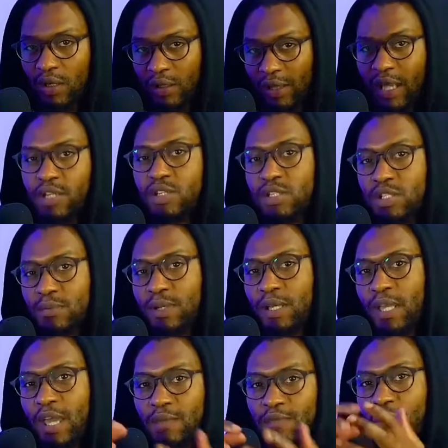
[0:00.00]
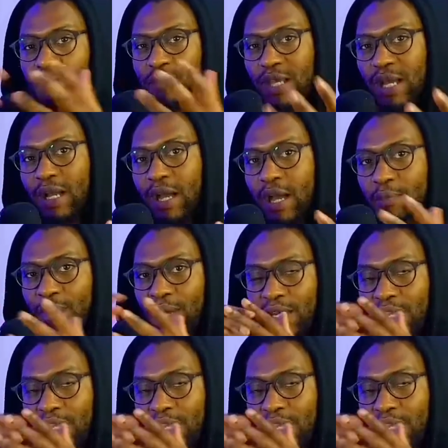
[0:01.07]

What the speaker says: that just simply came from their camp and their